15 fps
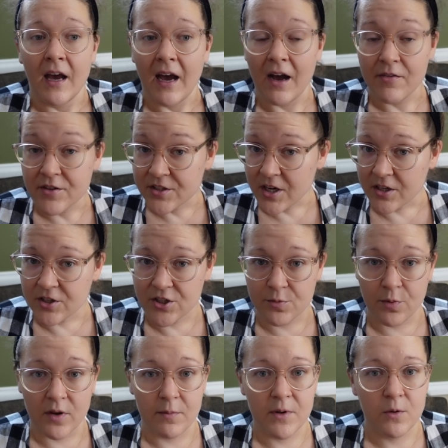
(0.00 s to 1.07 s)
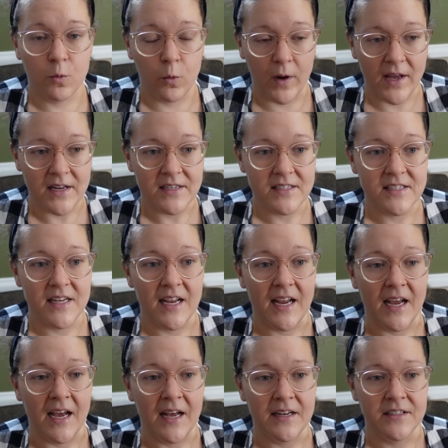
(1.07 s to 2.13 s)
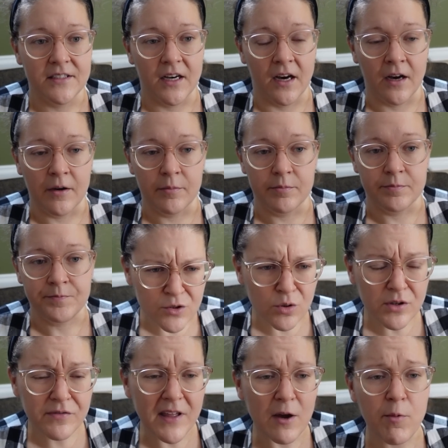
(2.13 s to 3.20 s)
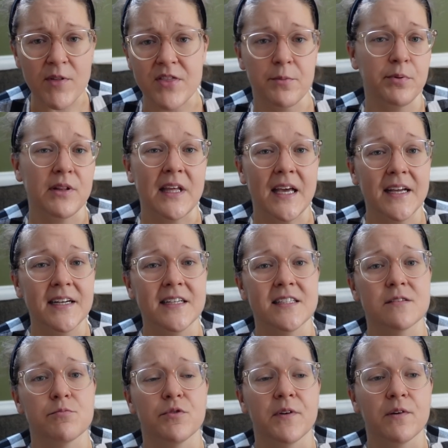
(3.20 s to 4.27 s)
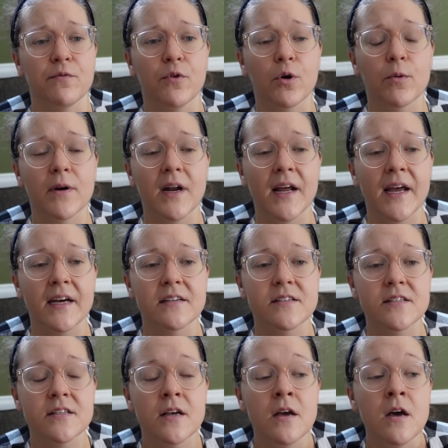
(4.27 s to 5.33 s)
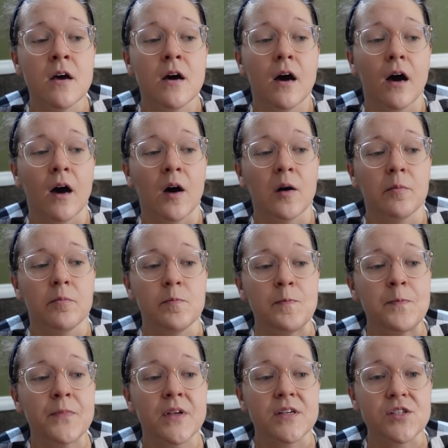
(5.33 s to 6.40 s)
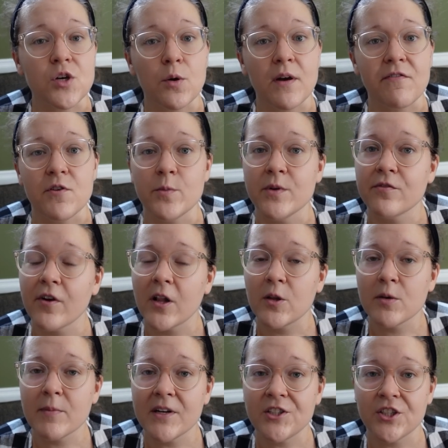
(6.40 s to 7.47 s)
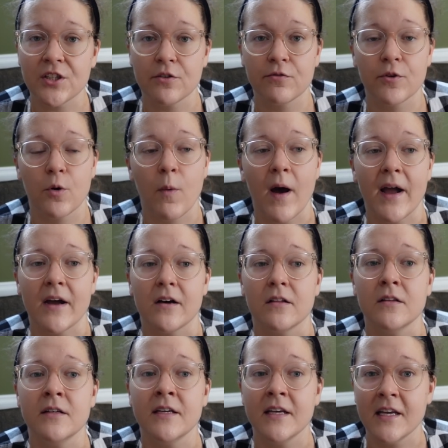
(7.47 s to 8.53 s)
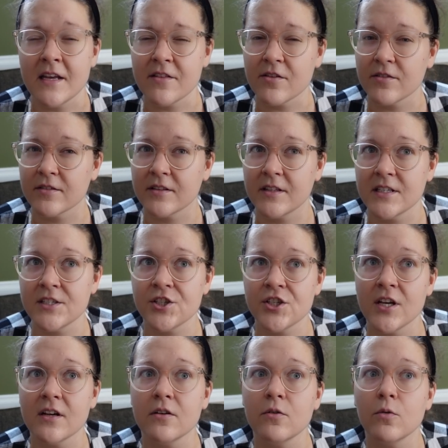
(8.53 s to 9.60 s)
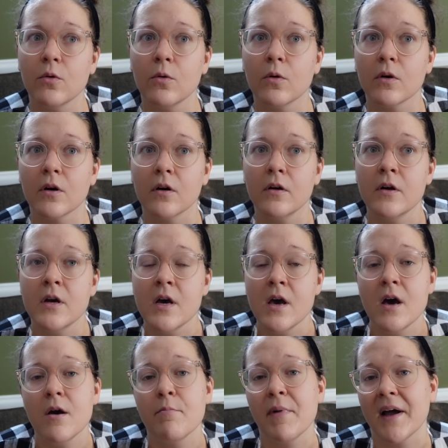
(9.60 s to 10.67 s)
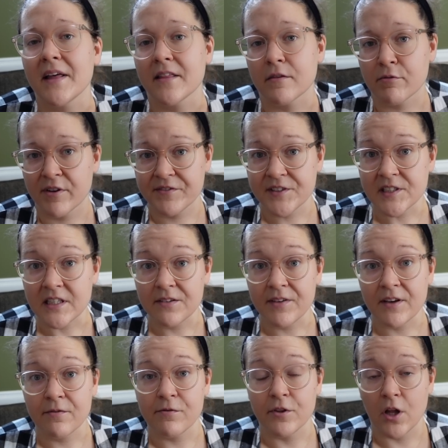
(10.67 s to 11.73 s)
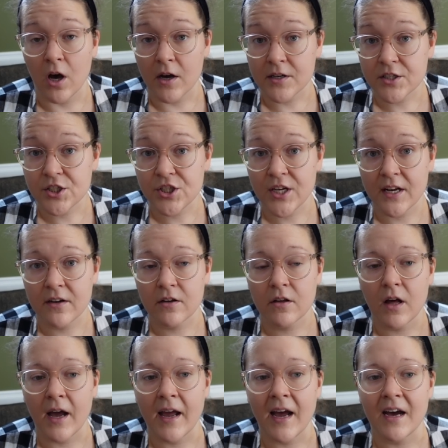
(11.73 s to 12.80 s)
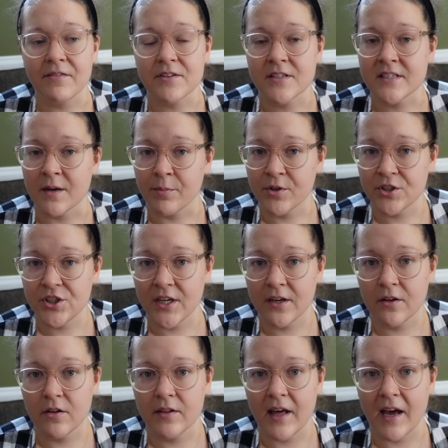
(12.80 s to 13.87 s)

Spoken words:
how the doctor's appointment went and sort of like what the plan is moving forward, I guess. So if you've been following my channel for a while, either this channel or my Thrifted Living Vlogs channel, I have a separate channel